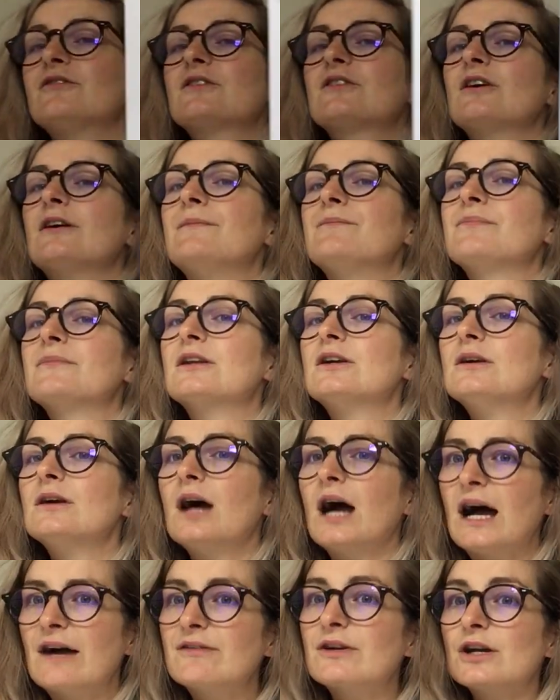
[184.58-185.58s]

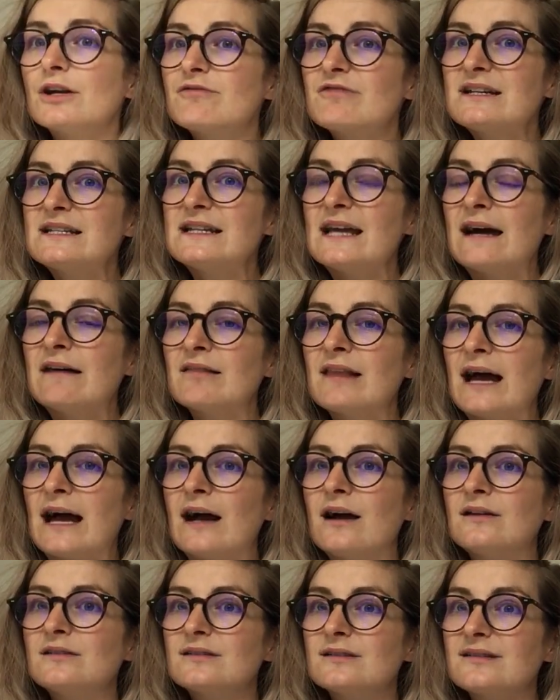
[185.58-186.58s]
have a go reading it out
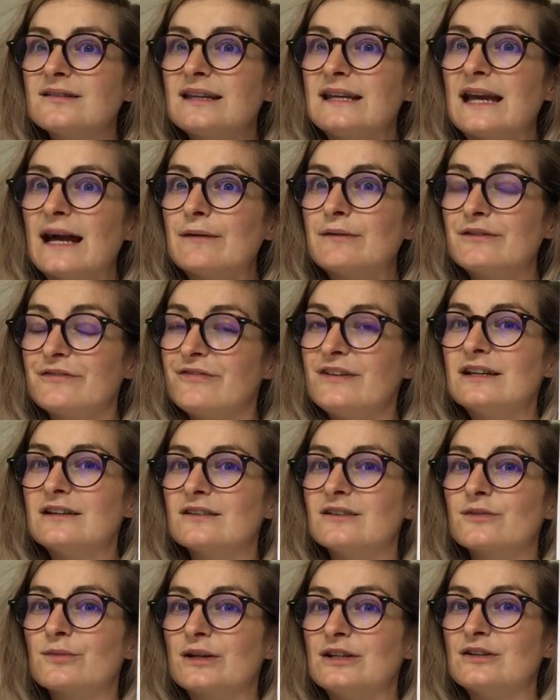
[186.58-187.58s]
loud. See how it
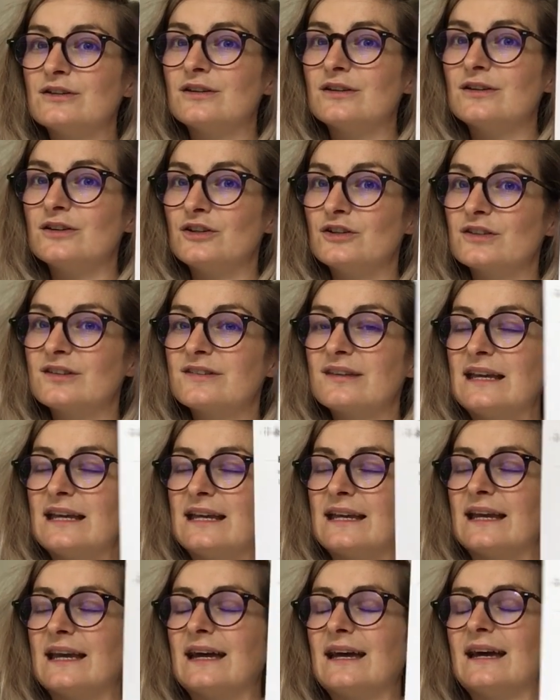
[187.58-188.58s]
feels when you're
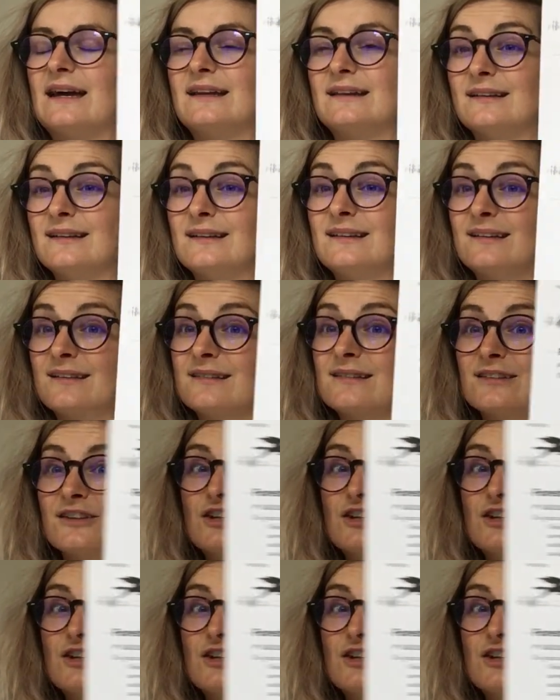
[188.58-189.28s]
saying it, and it's a